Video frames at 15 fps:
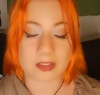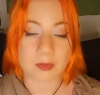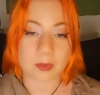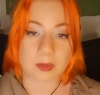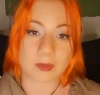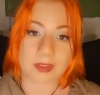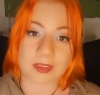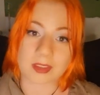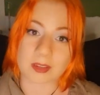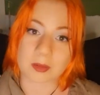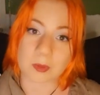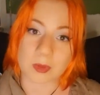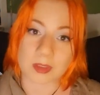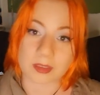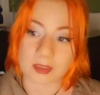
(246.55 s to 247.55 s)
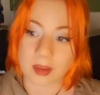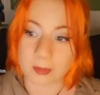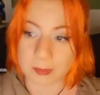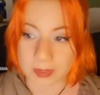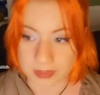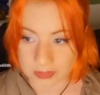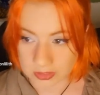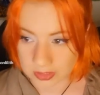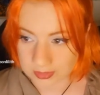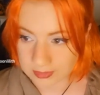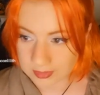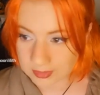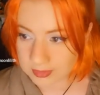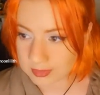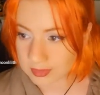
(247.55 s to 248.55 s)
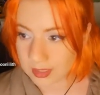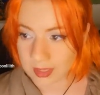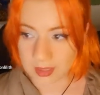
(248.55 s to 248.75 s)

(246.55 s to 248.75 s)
the way we think with abundance,